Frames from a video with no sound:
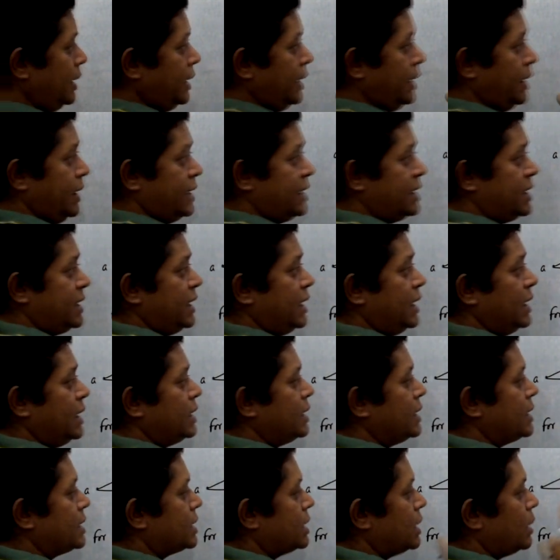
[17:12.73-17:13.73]
AC
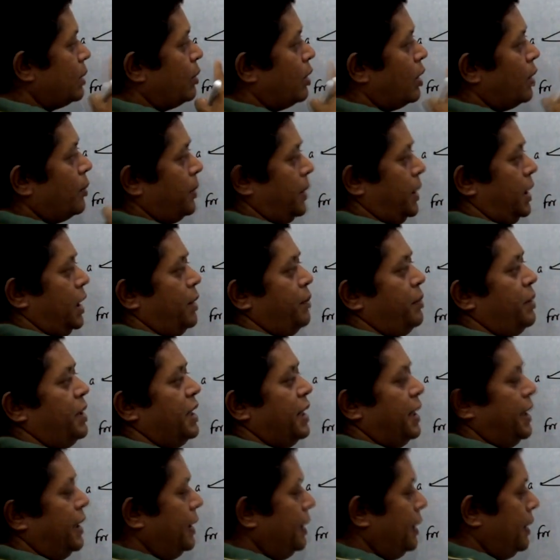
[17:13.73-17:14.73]
is the sum of
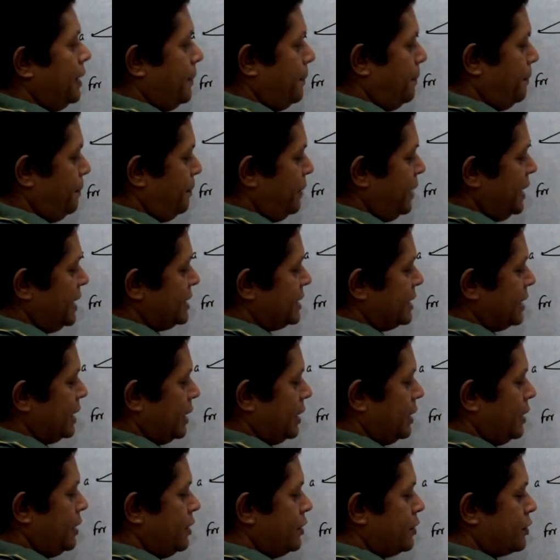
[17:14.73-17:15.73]
AB and BC.
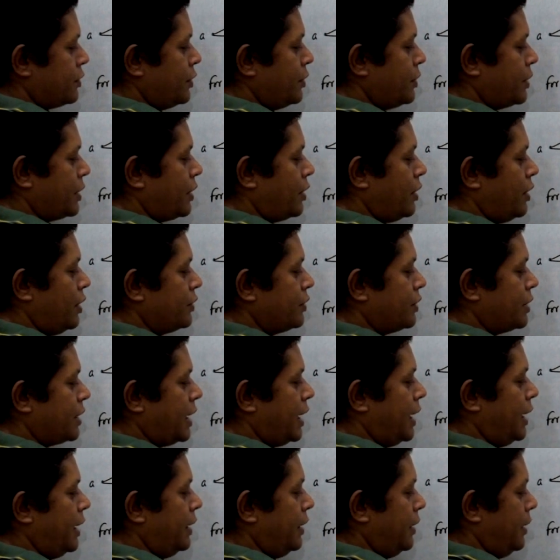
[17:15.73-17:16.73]
So you can also
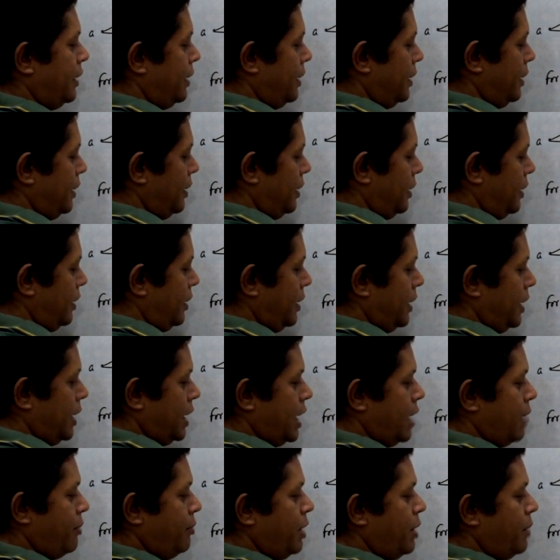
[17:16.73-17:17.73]
write
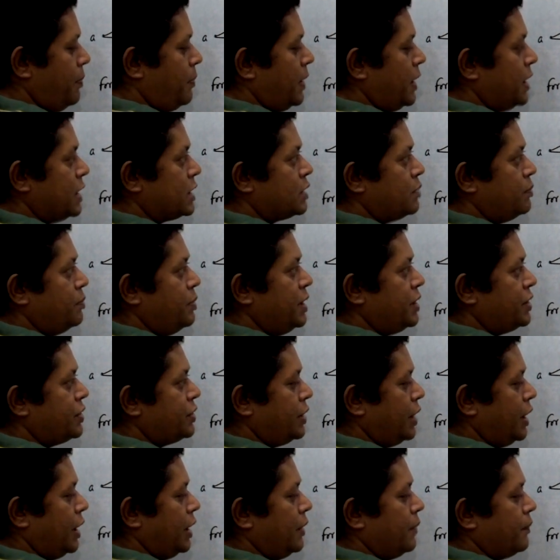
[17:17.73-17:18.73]
AB plus
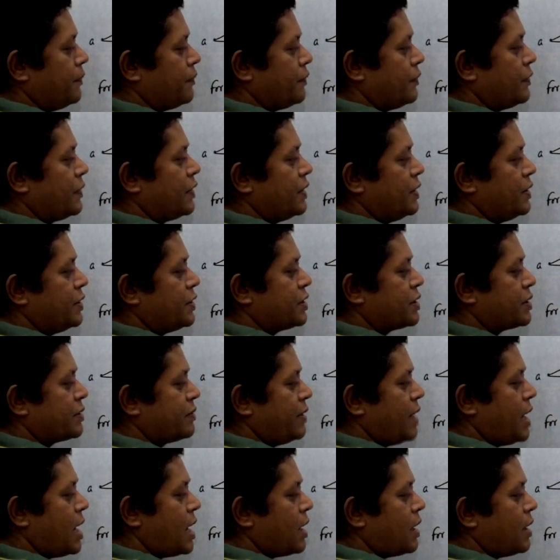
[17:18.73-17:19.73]
BC
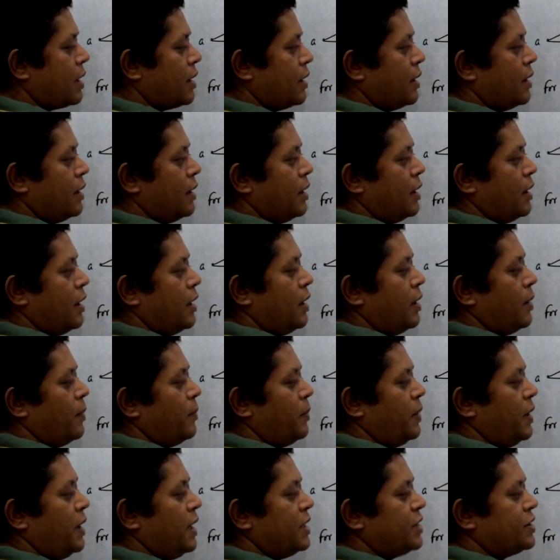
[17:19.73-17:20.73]
square
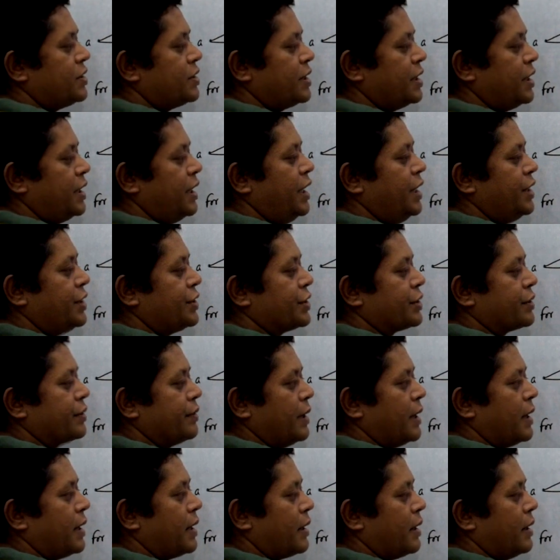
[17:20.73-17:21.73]
plus CD
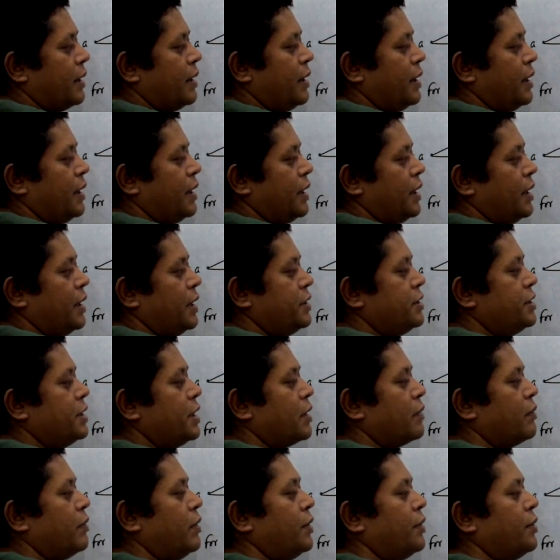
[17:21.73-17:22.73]
square is
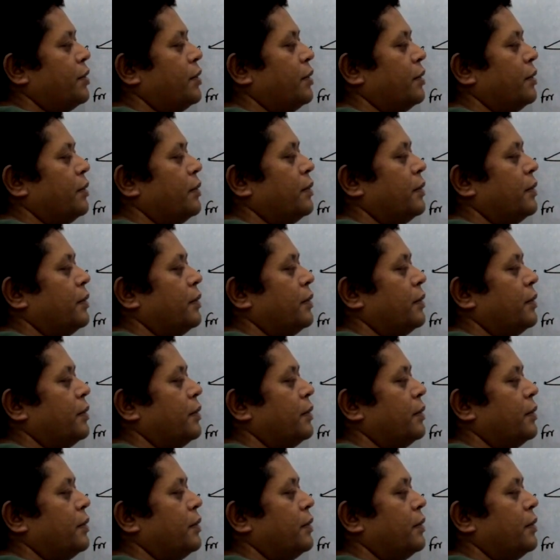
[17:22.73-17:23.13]
equal to